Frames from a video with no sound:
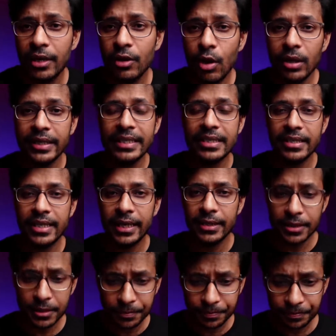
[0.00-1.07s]
and all these
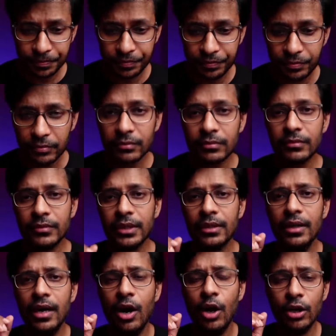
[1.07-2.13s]
things,
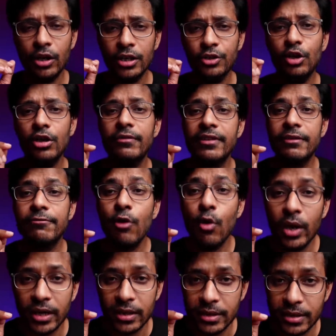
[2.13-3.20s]
or control of the
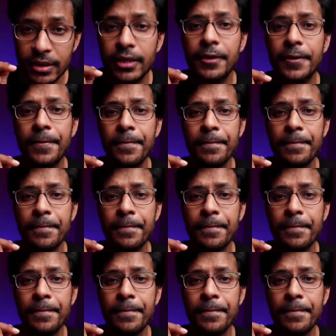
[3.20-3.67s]
focus,